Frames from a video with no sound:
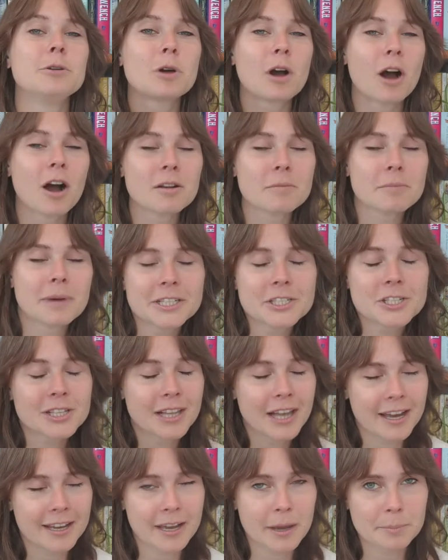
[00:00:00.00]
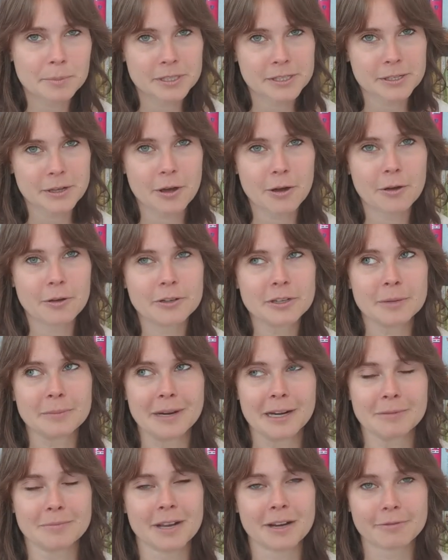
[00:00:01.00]
you caught my July episode
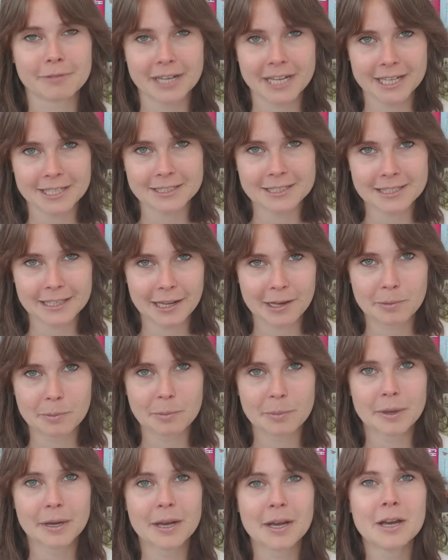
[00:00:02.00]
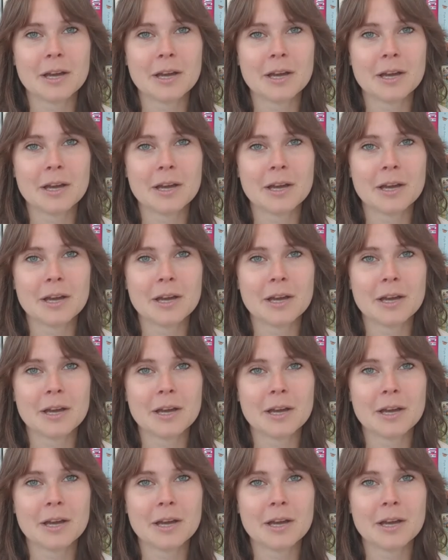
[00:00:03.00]
about my reading slump,